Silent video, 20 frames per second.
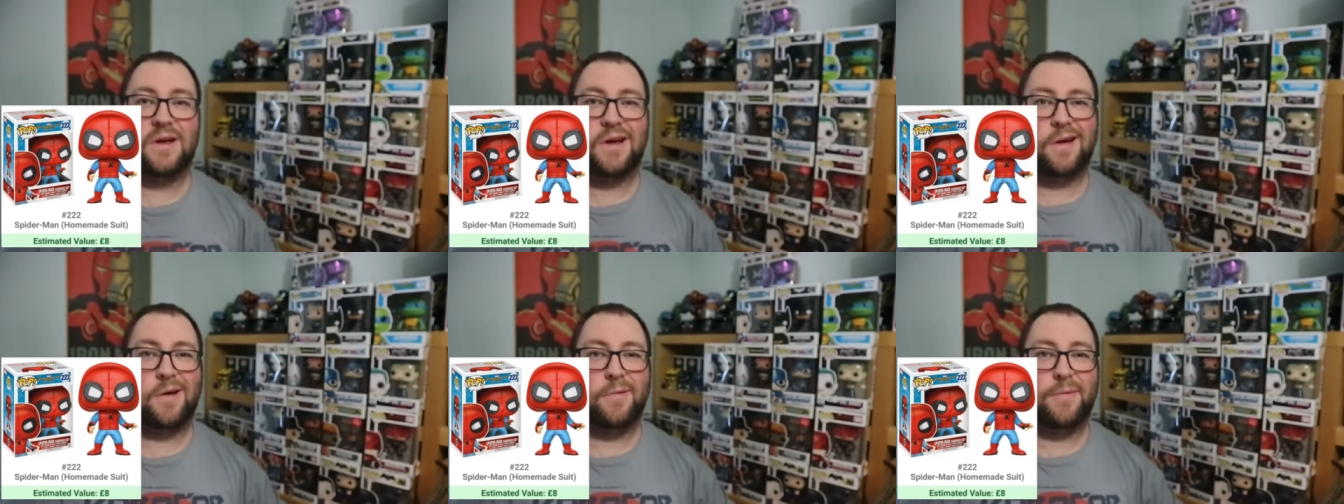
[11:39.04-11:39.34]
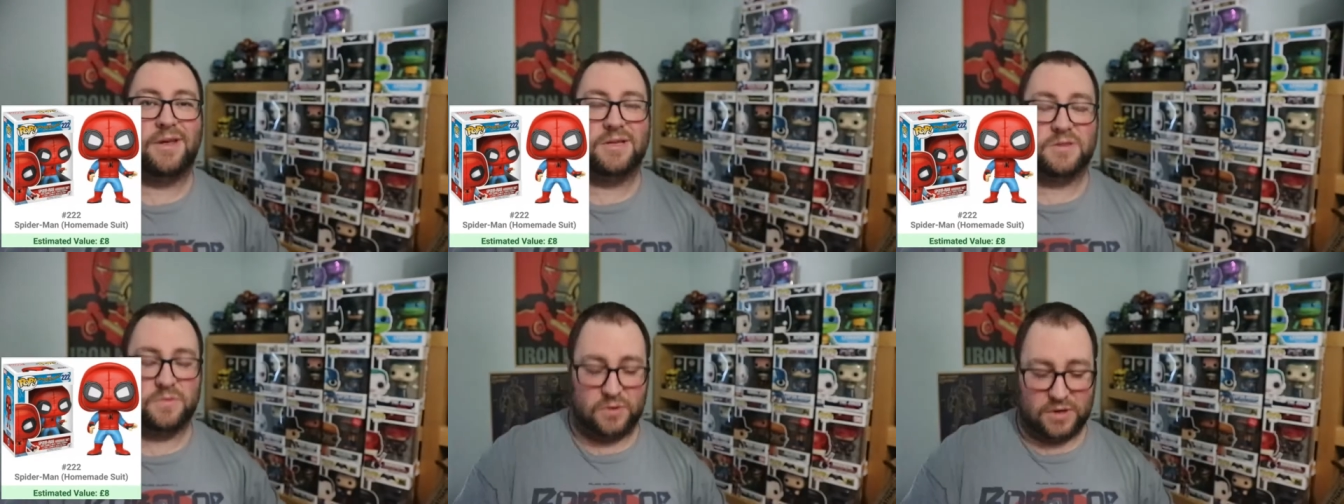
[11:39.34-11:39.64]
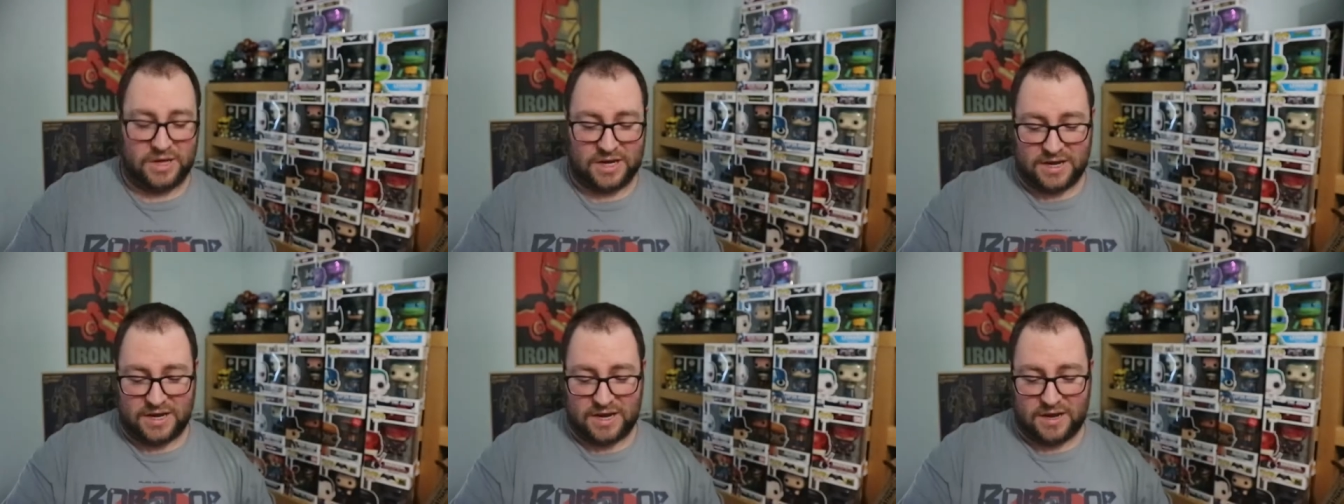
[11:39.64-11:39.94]
I may as well
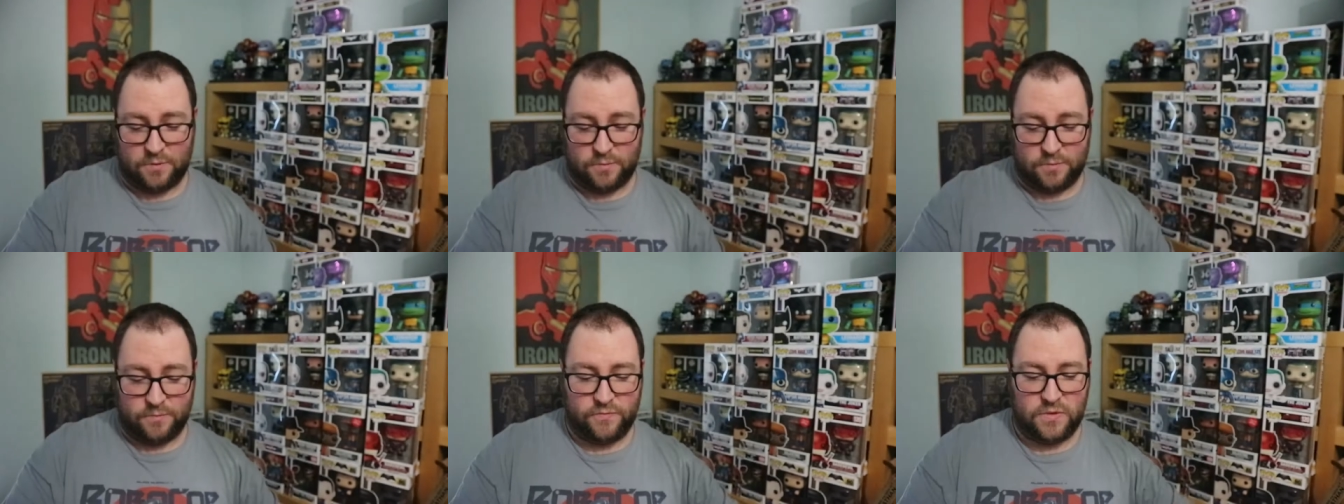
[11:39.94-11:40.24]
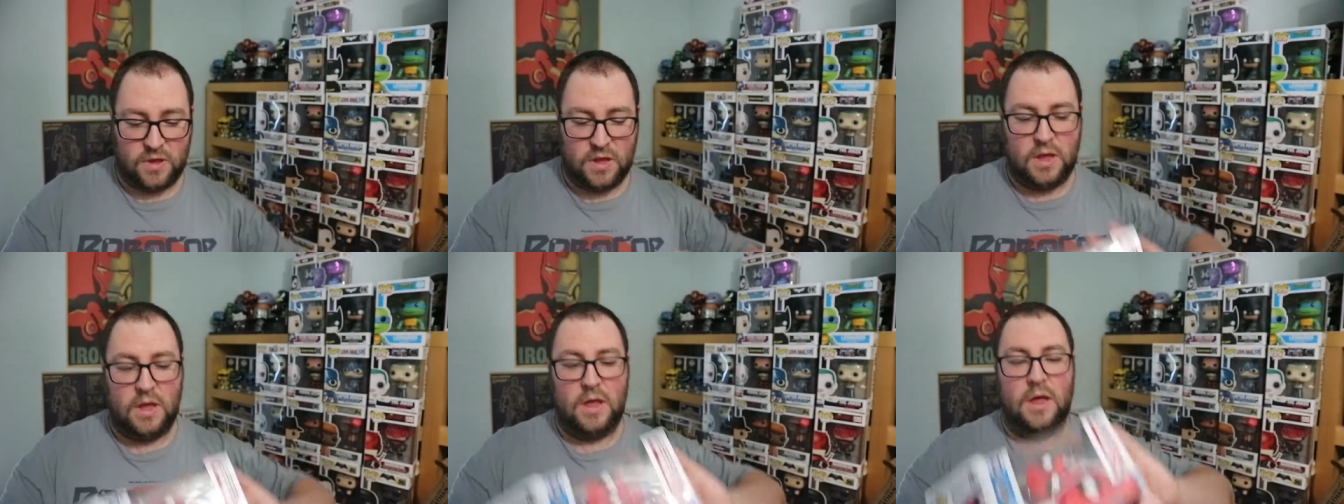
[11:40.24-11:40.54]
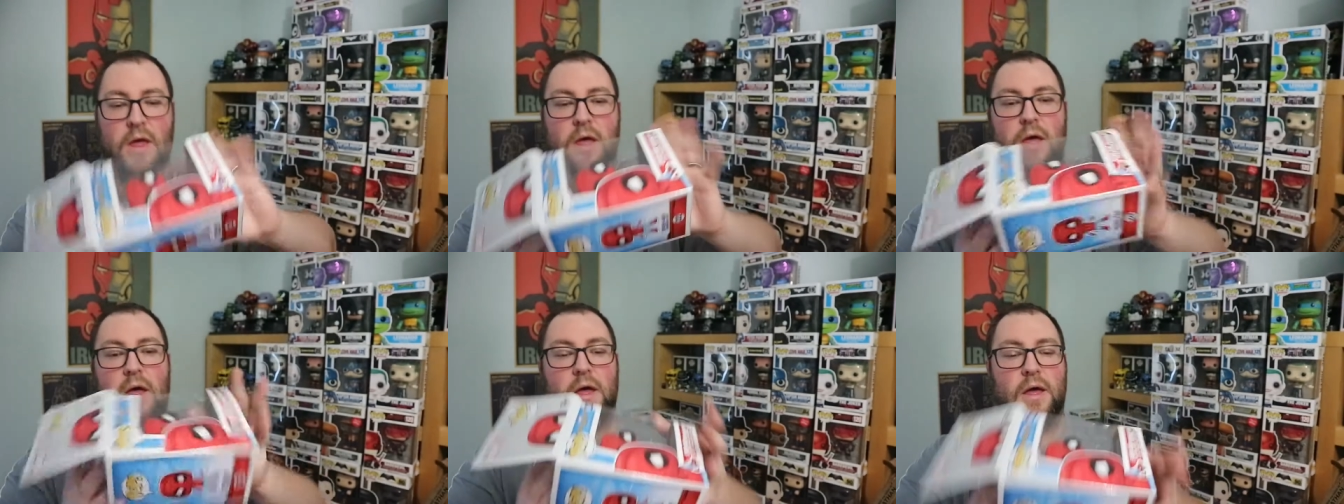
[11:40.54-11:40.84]
get it out.
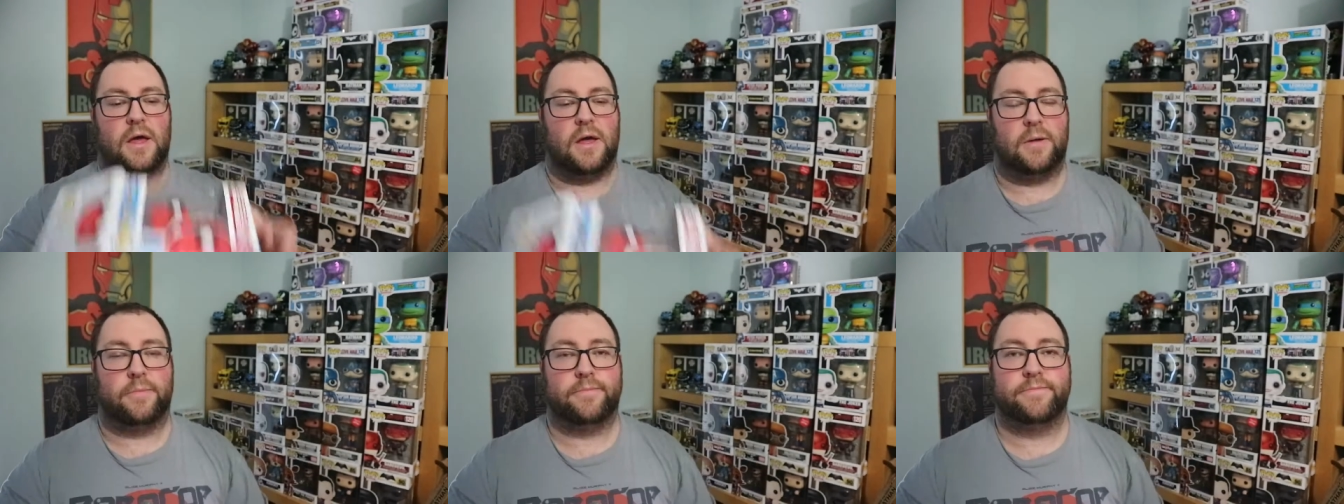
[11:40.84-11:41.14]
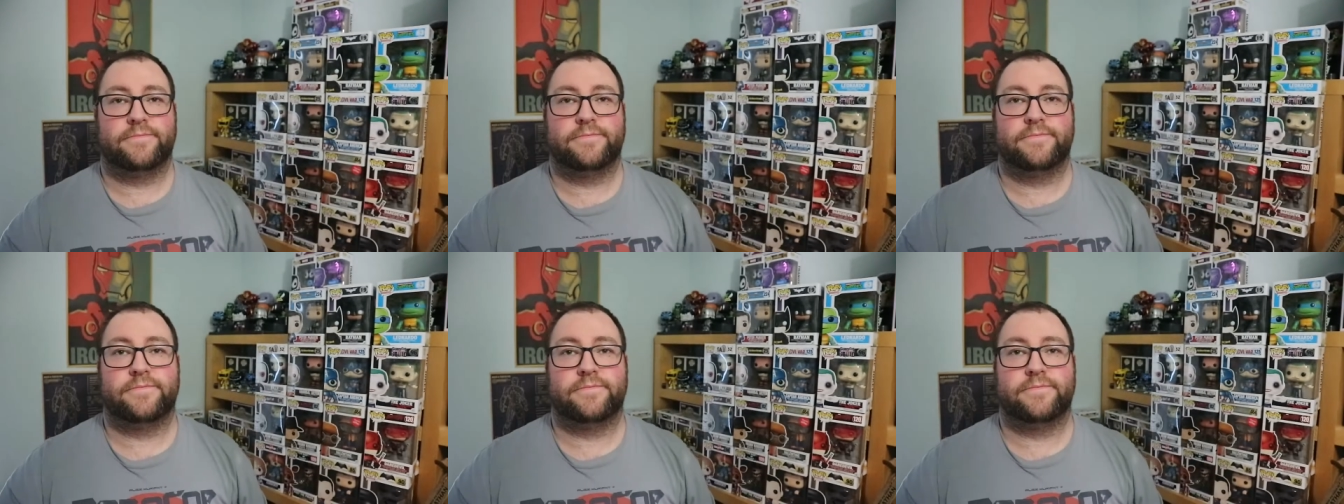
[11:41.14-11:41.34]
Um,